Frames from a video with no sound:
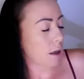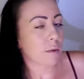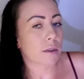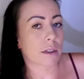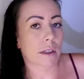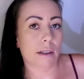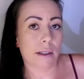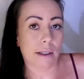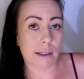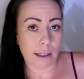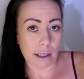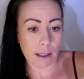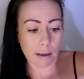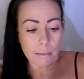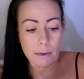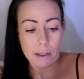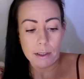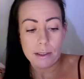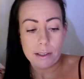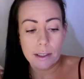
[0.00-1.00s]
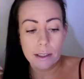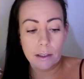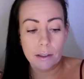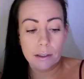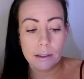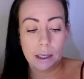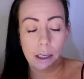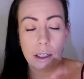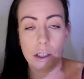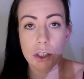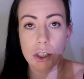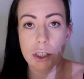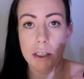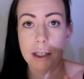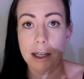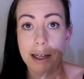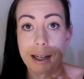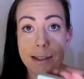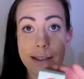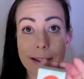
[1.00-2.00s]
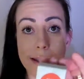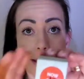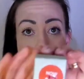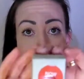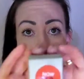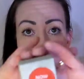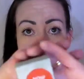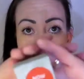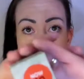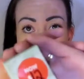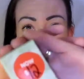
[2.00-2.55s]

it was on the same sale section, and it's the same